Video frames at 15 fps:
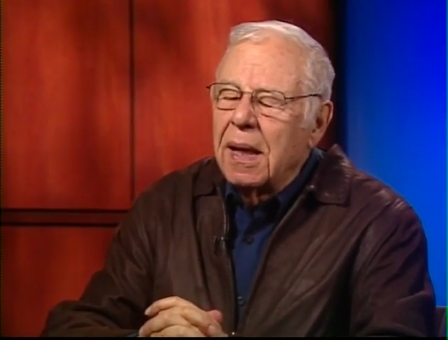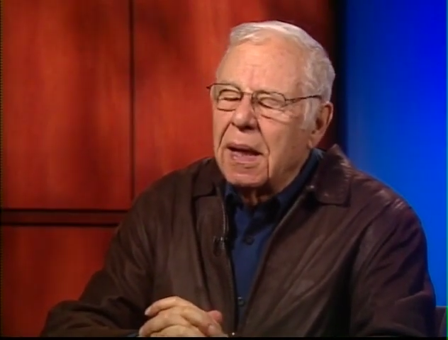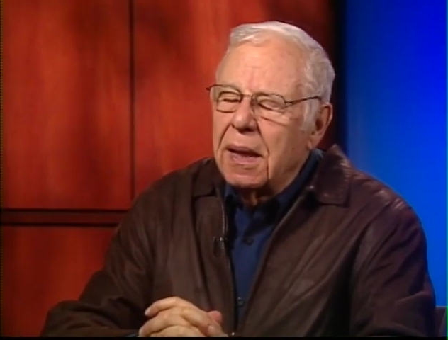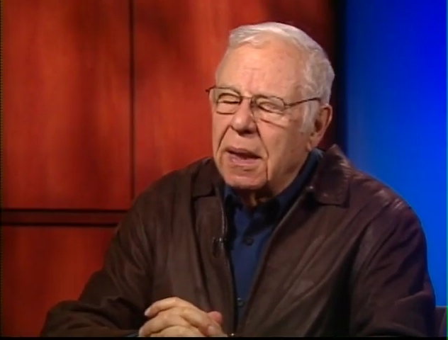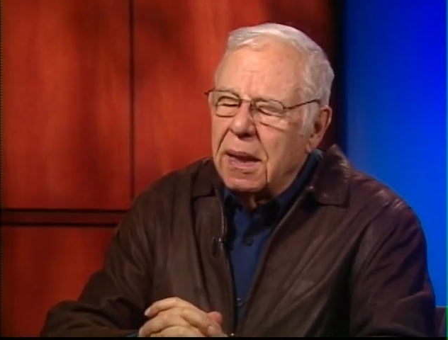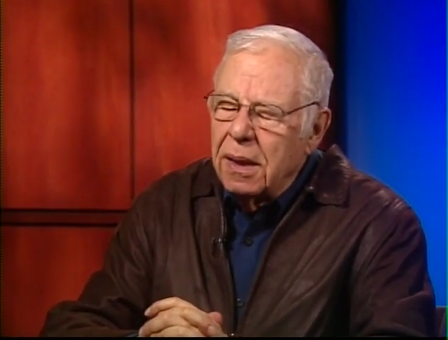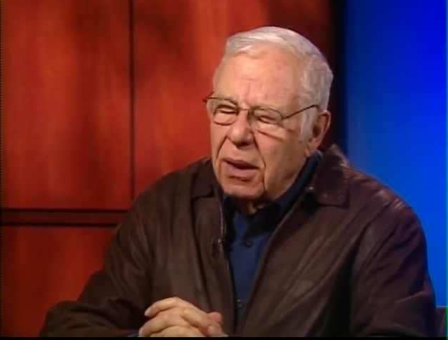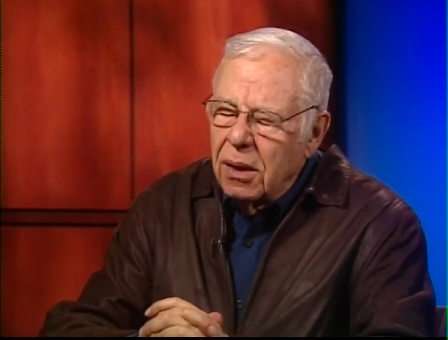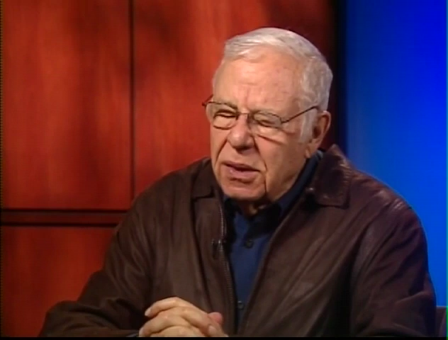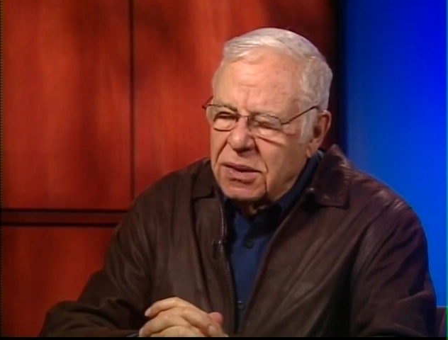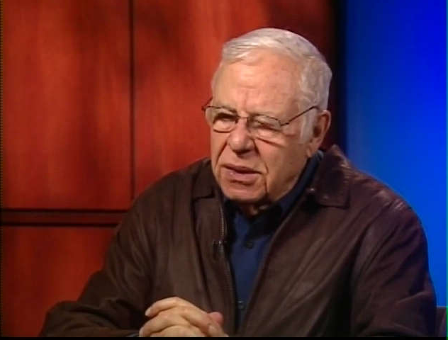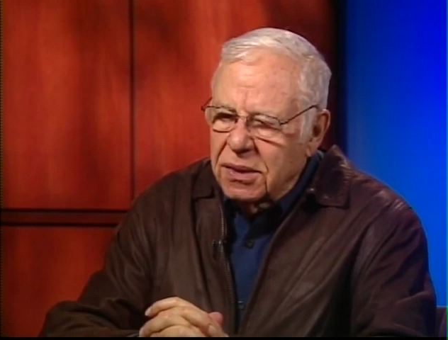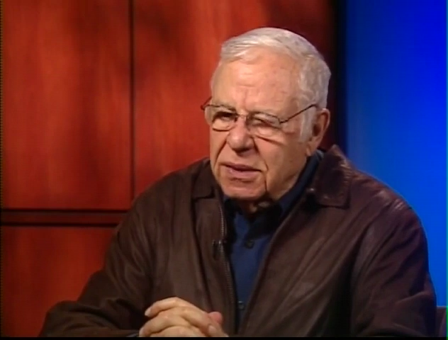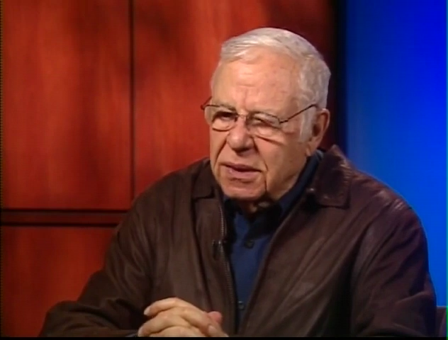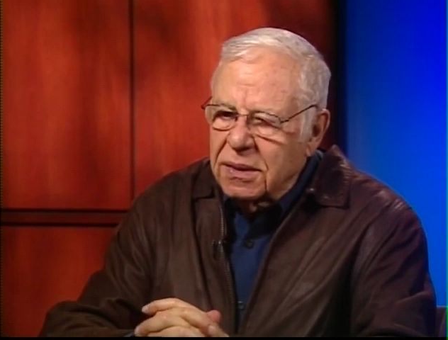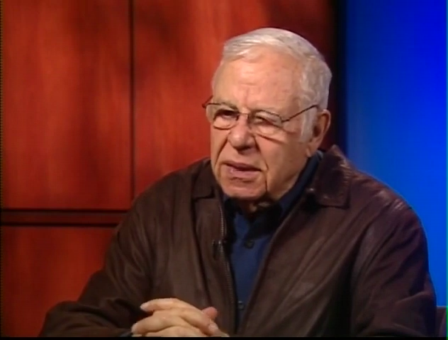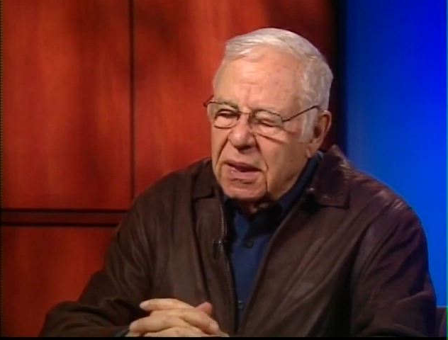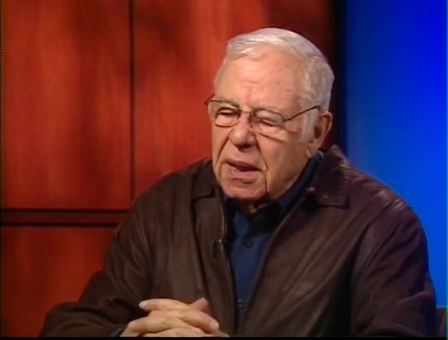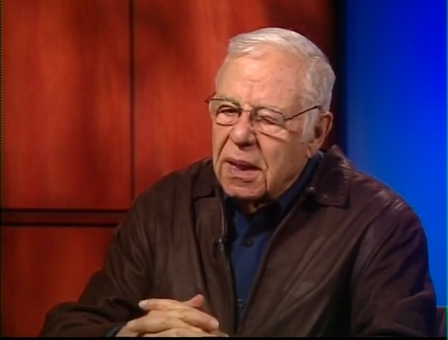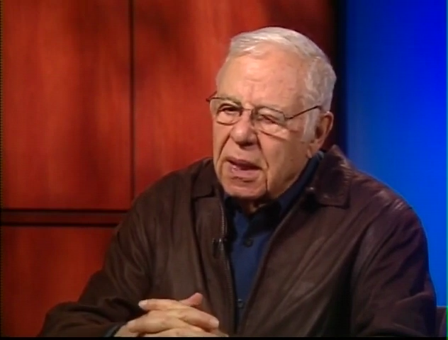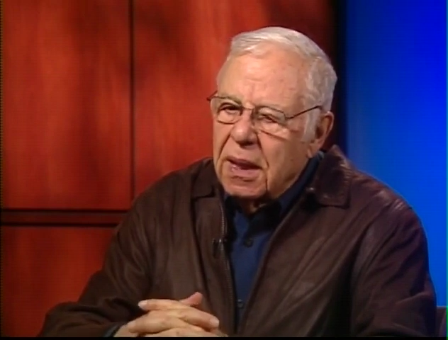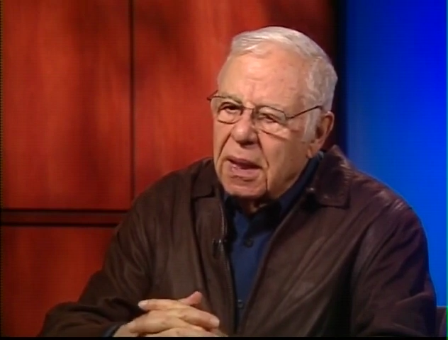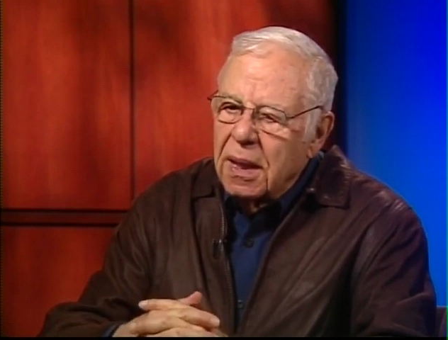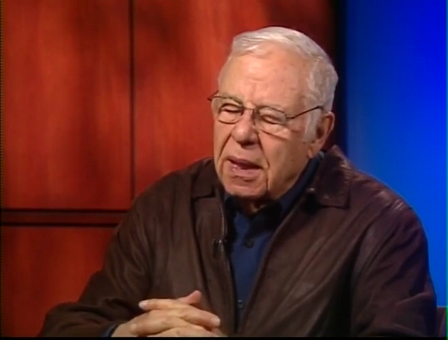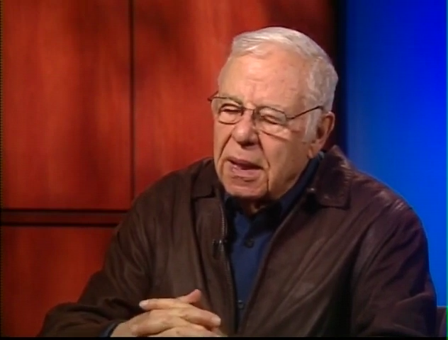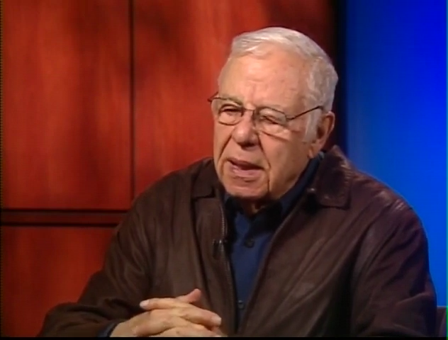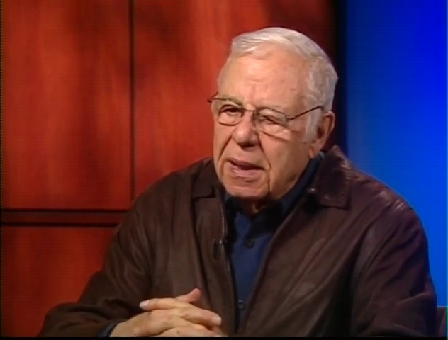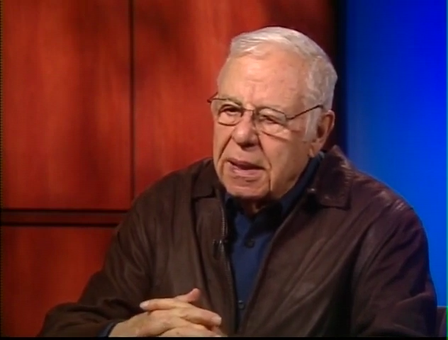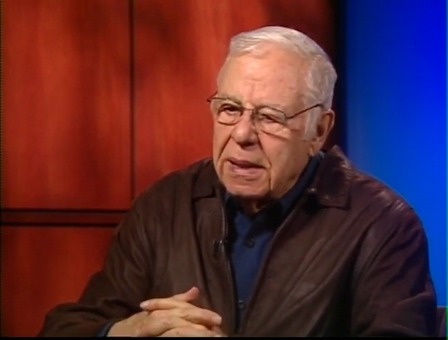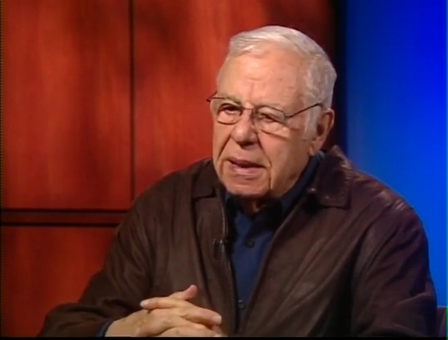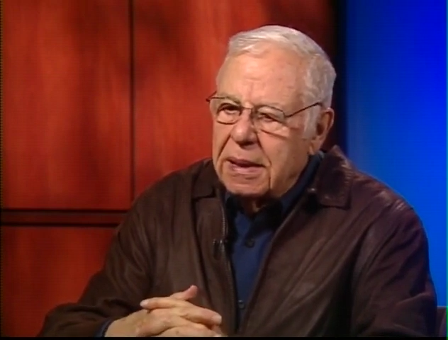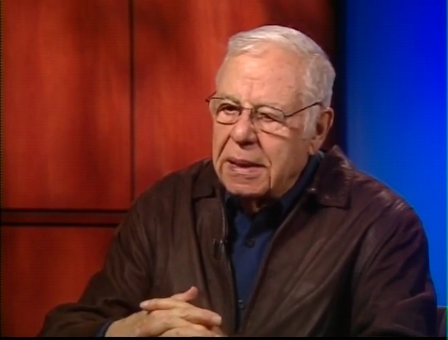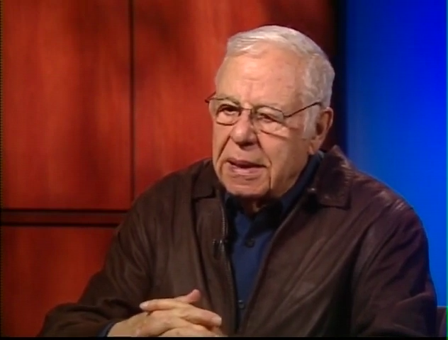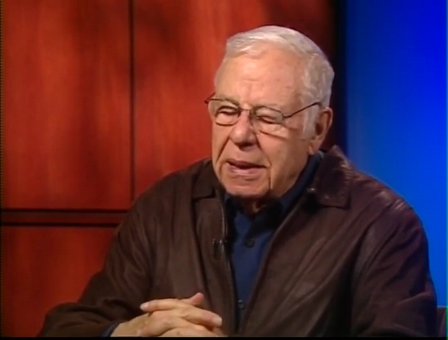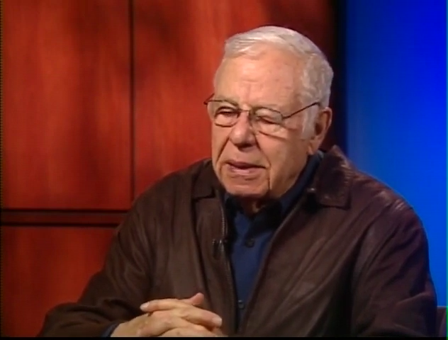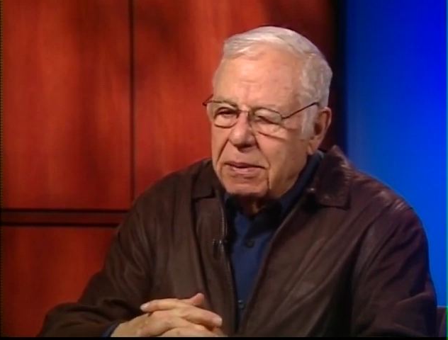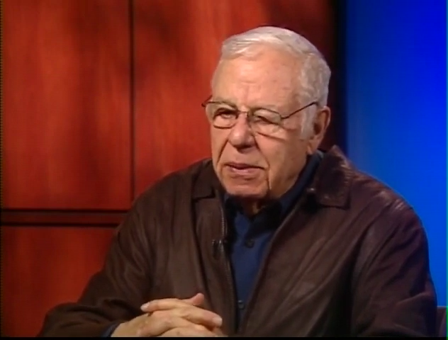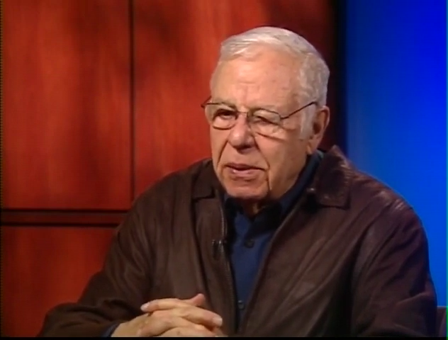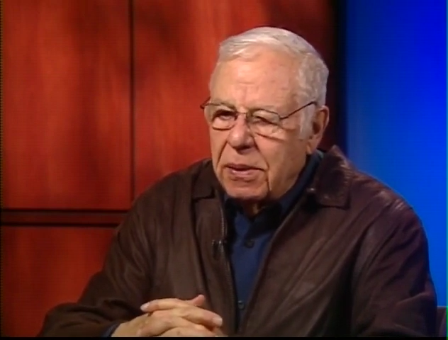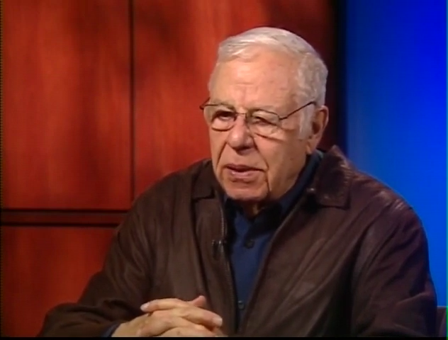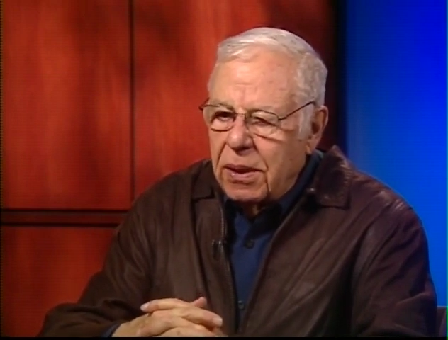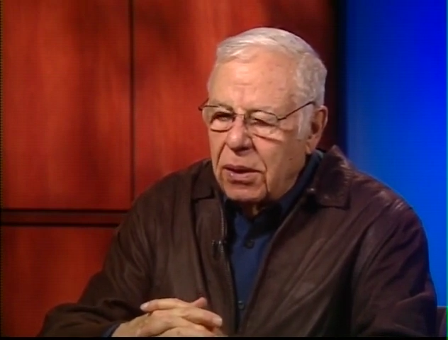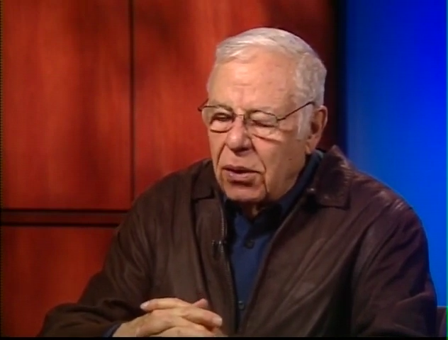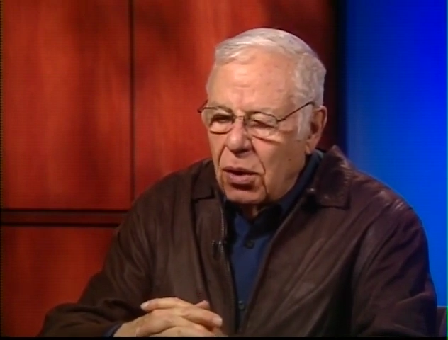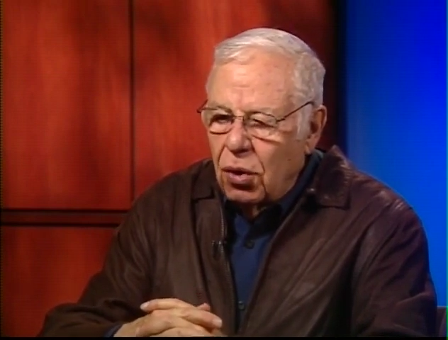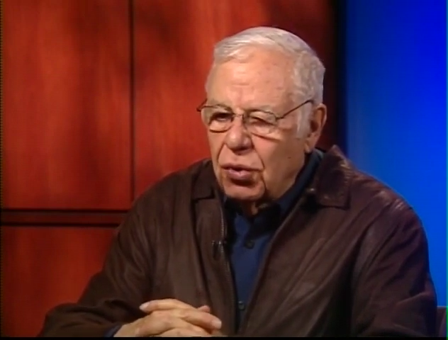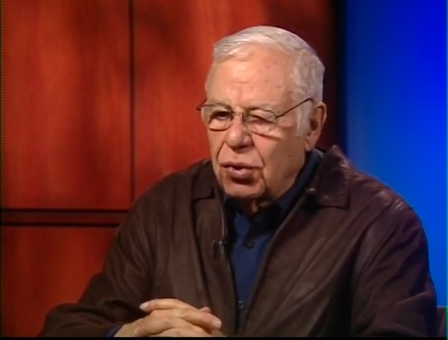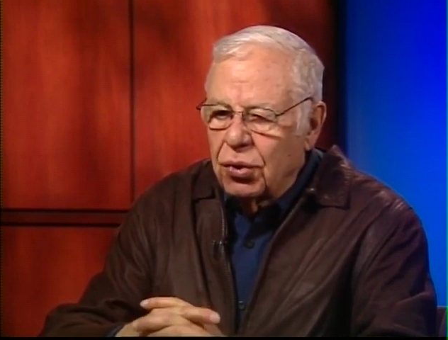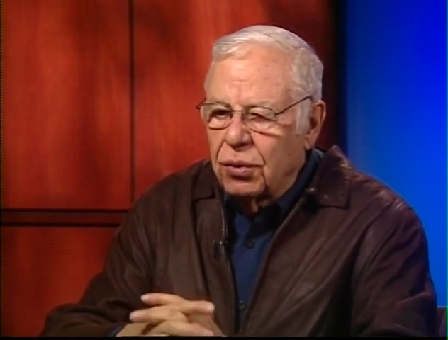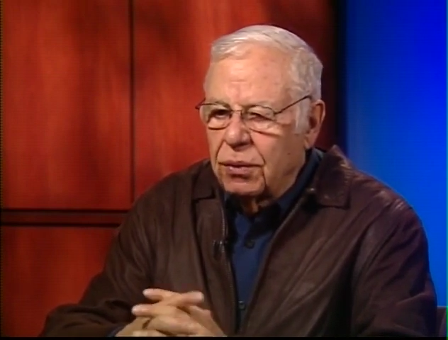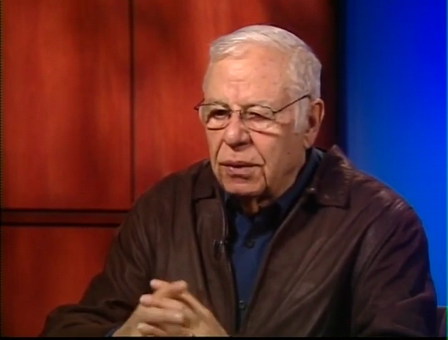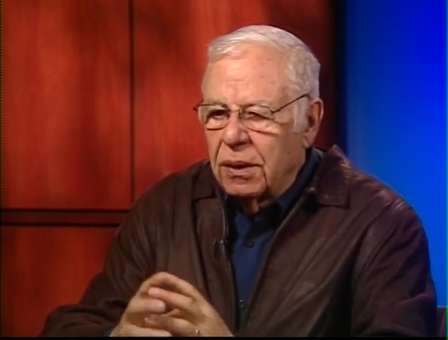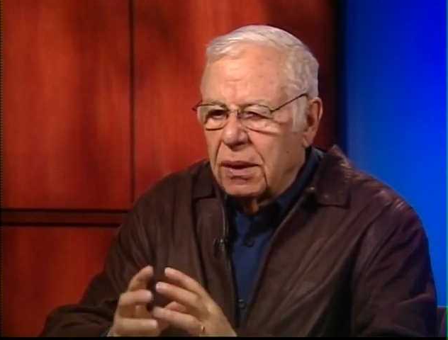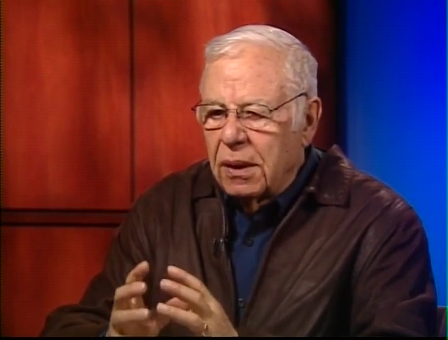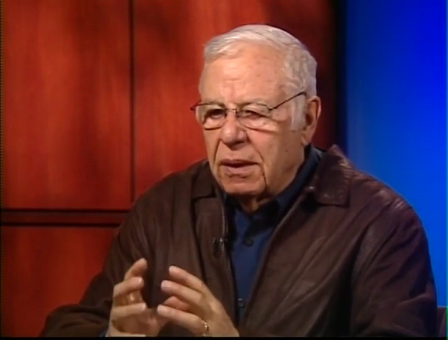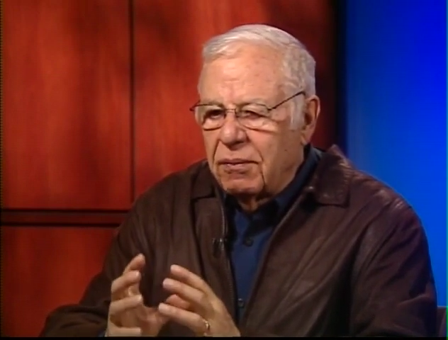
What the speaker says: In all seriousness, the notion